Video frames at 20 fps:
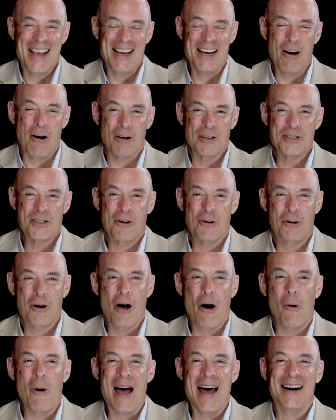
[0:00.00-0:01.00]
He also
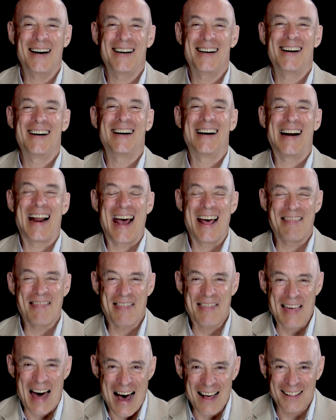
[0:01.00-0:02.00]
co-edited an
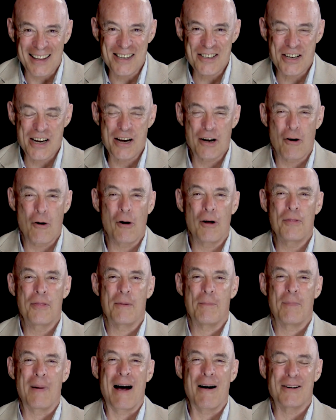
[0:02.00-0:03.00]
anthology called
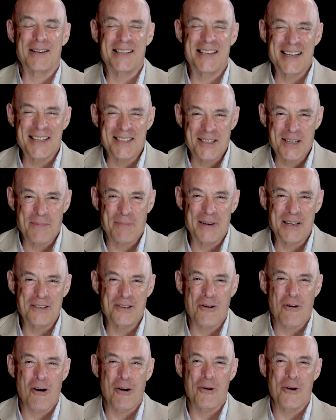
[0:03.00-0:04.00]
The
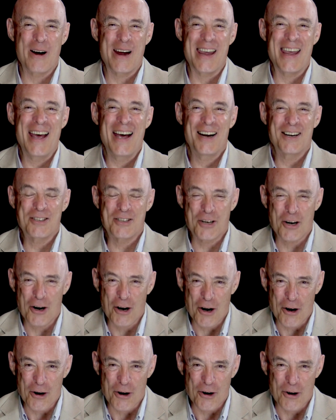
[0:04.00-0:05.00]
Participatory
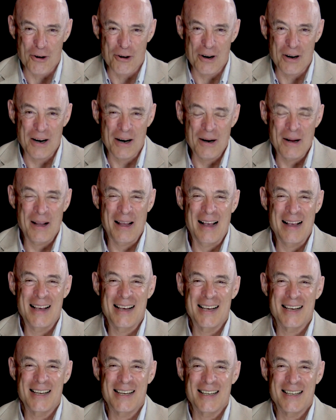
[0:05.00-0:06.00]
Turn:
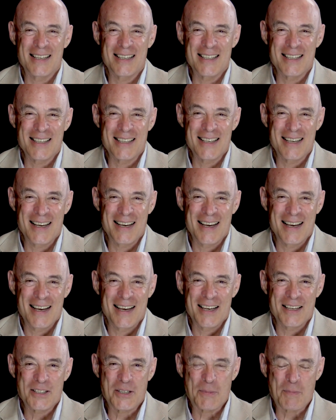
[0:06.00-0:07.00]

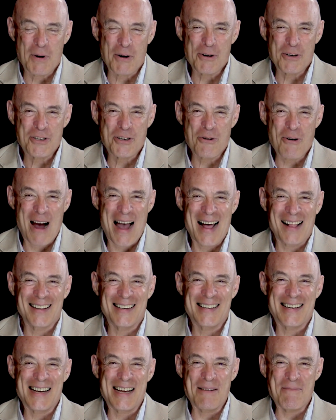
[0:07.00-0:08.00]

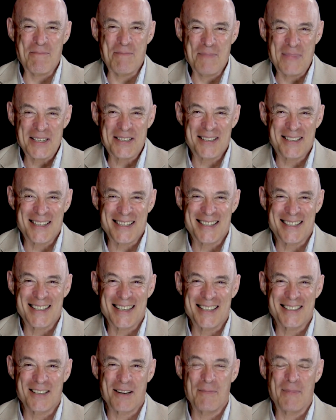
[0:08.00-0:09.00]
Spirituality,
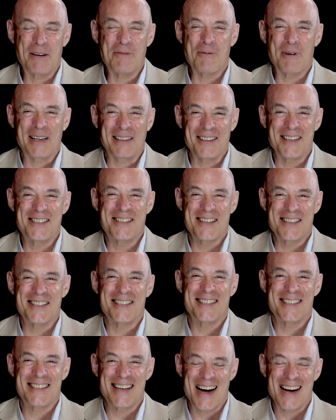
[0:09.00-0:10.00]
Mysticism, and
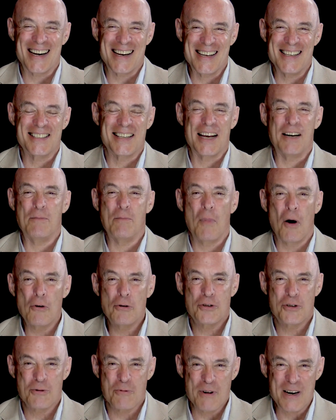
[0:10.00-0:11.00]
Religious Studies, and
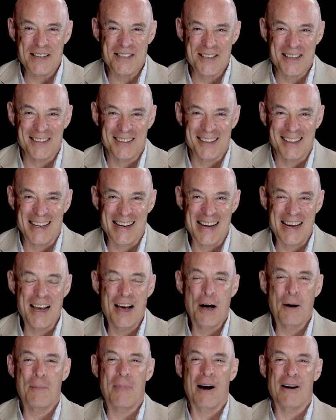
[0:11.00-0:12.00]
most recently,
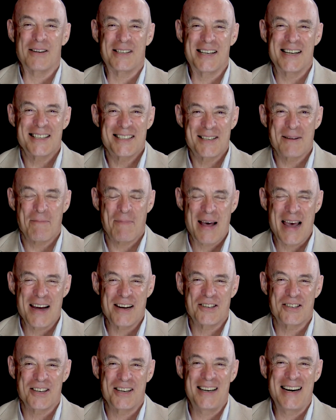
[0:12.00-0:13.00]

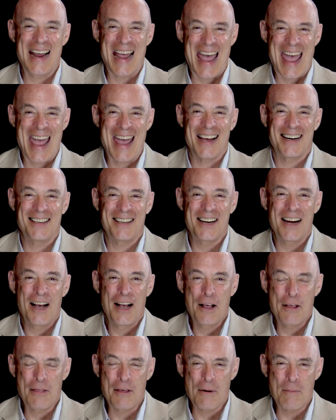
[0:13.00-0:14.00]
Participation and
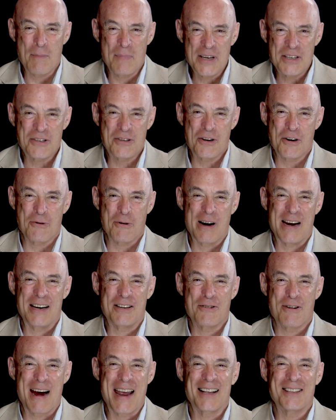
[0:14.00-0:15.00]
the Mystery:
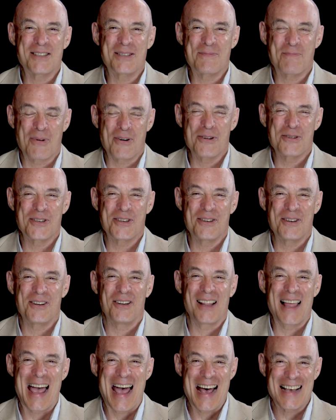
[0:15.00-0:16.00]

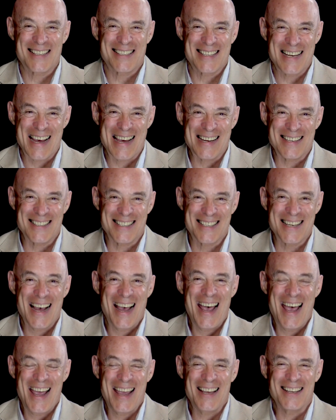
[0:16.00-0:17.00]
Transpersonal Essays
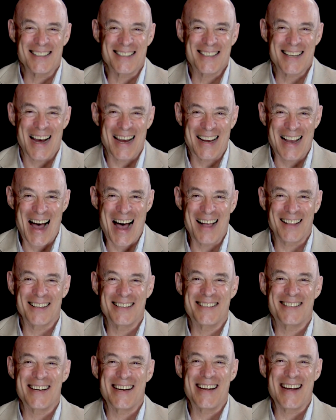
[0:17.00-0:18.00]
in
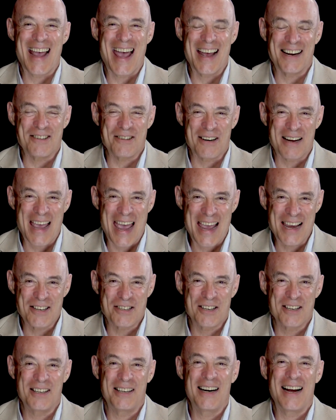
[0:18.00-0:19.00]
Psychology,
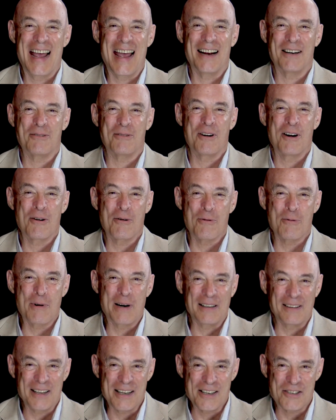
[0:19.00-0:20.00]
Education, and
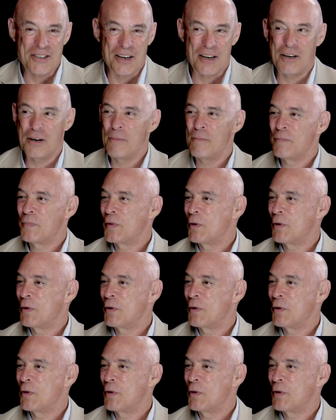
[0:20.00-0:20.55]
Religion.